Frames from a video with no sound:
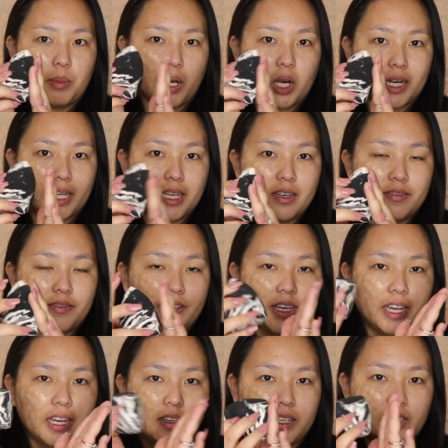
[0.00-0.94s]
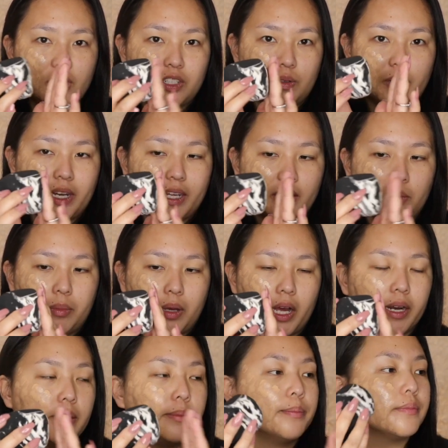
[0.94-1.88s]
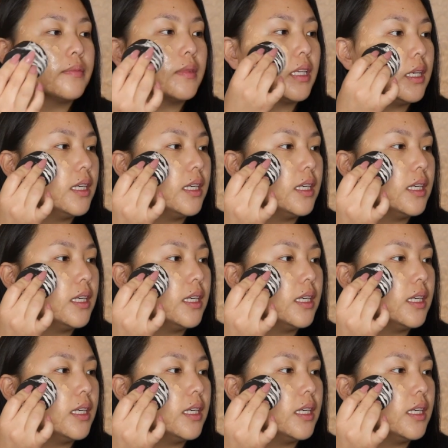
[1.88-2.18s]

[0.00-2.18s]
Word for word: body of it. I like to do it at the bottom.